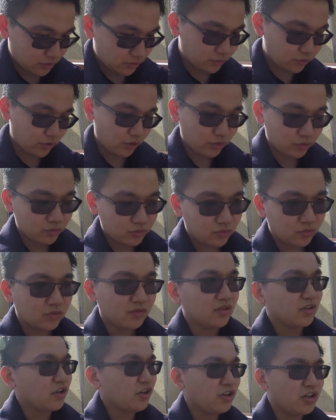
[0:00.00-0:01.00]
rode
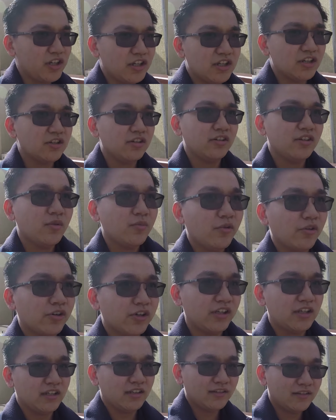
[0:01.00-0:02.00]
earlier in the
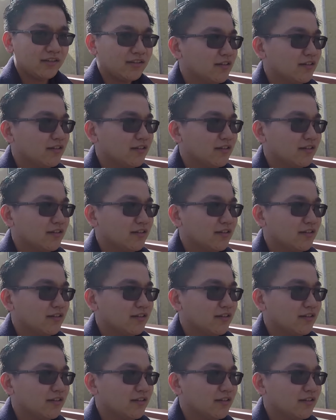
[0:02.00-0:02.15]
morning,